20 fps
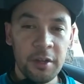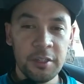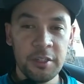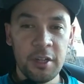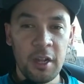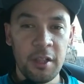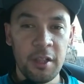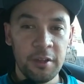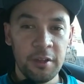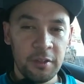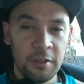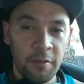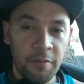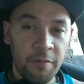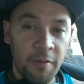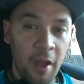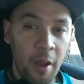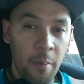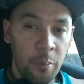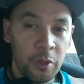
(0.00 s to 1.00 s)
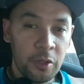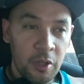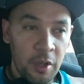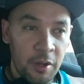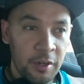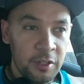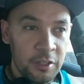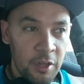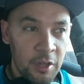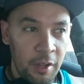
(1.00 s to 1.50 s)
solids, the 5
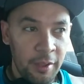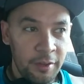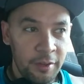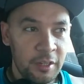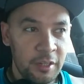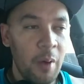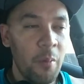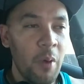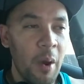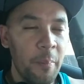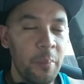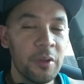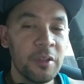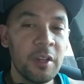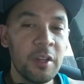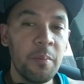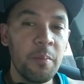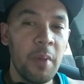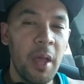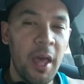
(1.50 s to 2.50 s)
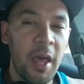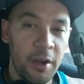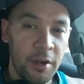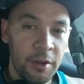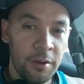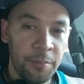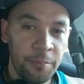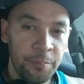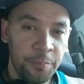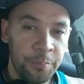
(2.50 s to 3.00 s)
Platonic solids that represent matter,